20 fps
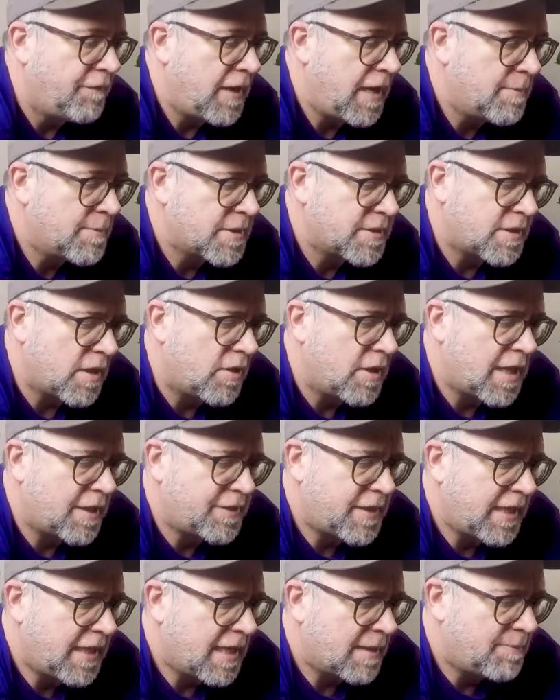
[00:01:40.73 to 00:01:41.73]
Amazon. I
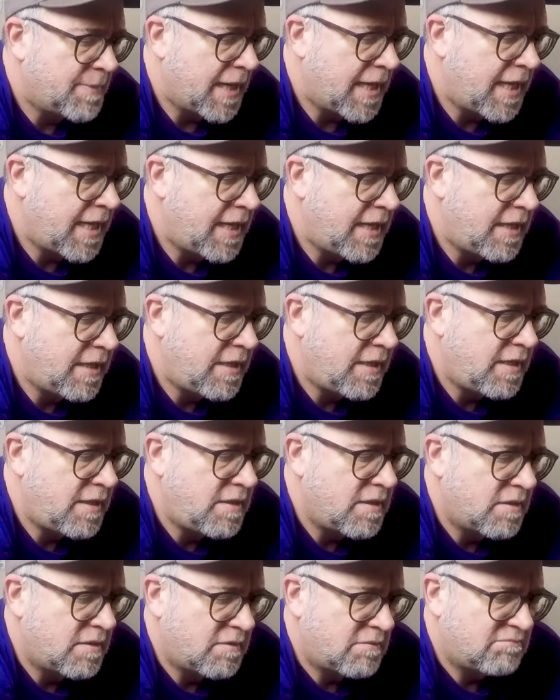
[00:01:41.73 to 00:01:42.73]
think I
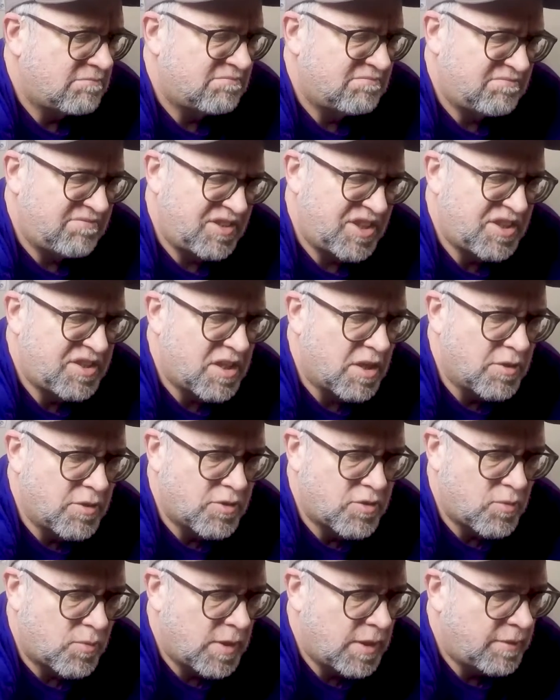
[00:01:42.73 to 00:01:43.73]
paid just under
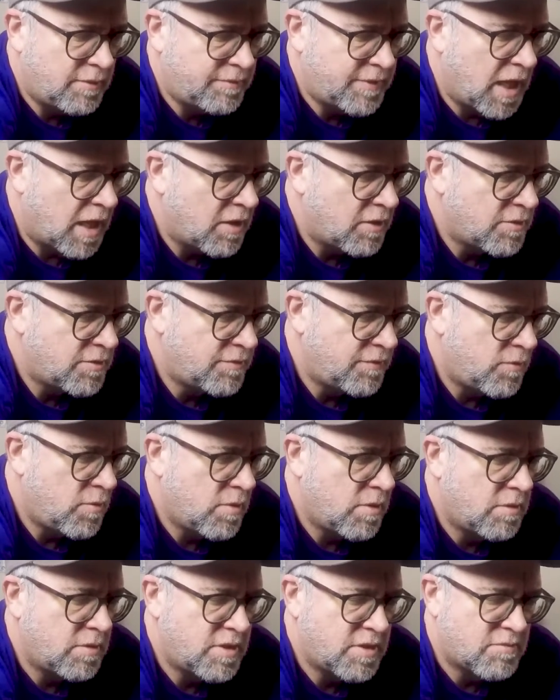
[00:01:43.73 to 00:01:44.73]
$12
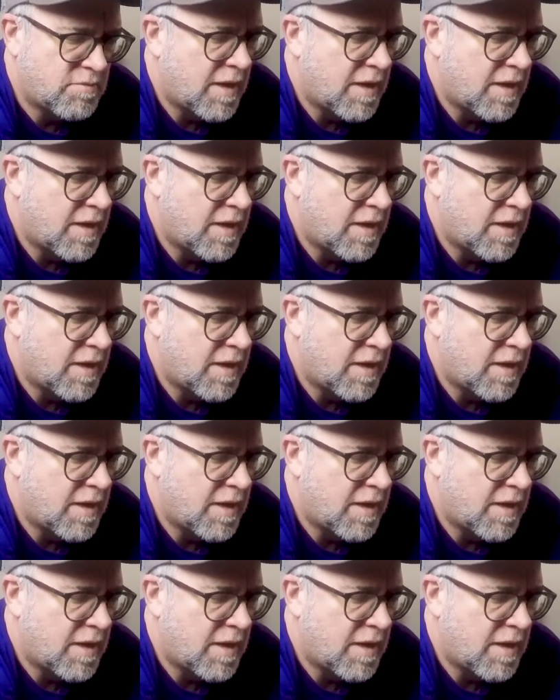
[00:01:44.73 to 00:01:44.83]
for it. Just